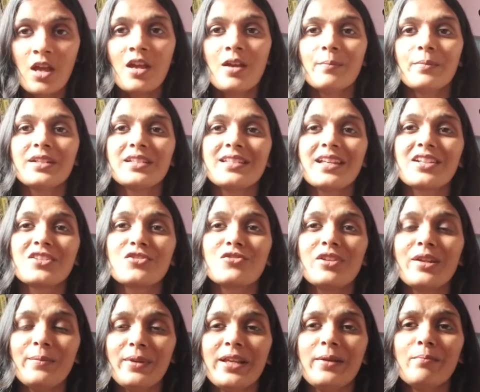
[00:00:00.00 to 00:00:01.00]
but it's
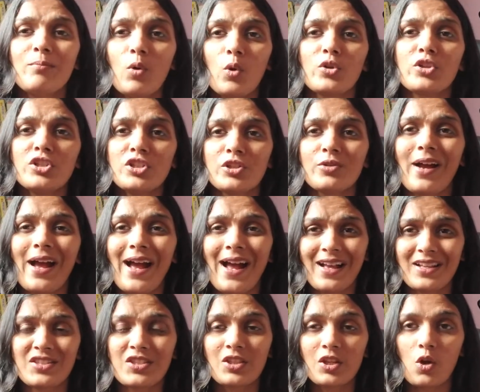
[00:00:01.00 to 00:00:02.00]
extremely important to
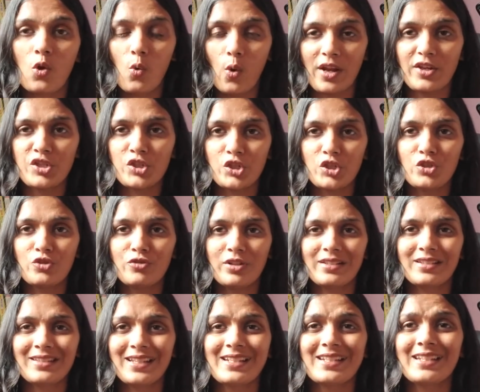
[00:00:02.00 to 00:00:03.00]
ask the question
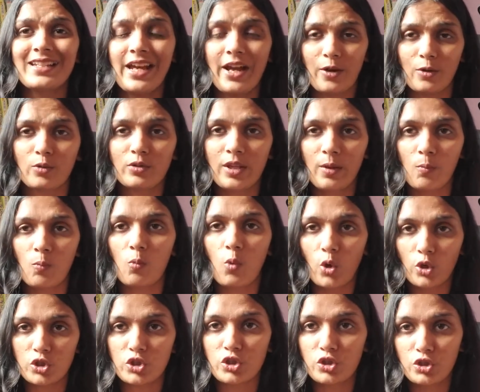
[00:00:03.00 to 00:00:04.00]
rather than tell them
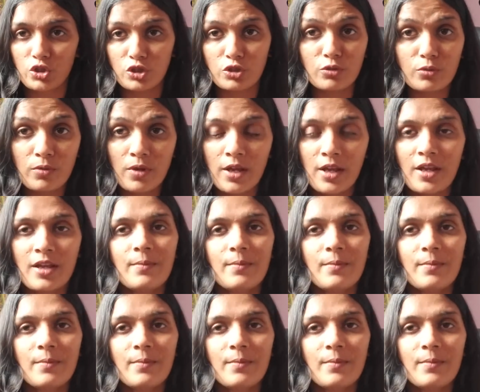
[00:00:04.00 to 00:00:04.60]
what to do,